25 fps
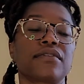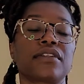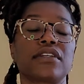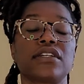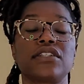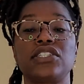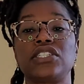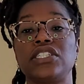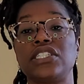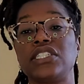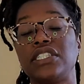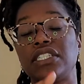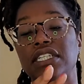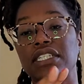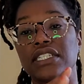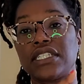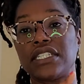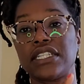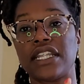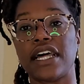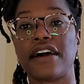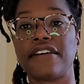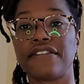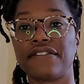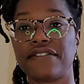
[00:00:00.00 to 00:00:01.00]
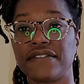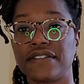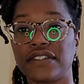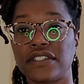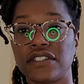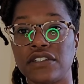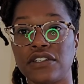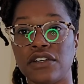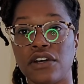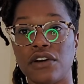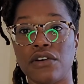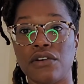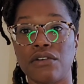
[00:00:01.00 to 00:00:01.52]
She just left to
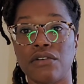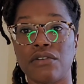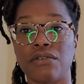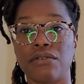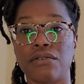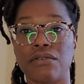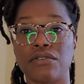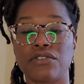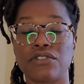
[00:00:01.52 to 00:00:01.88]
go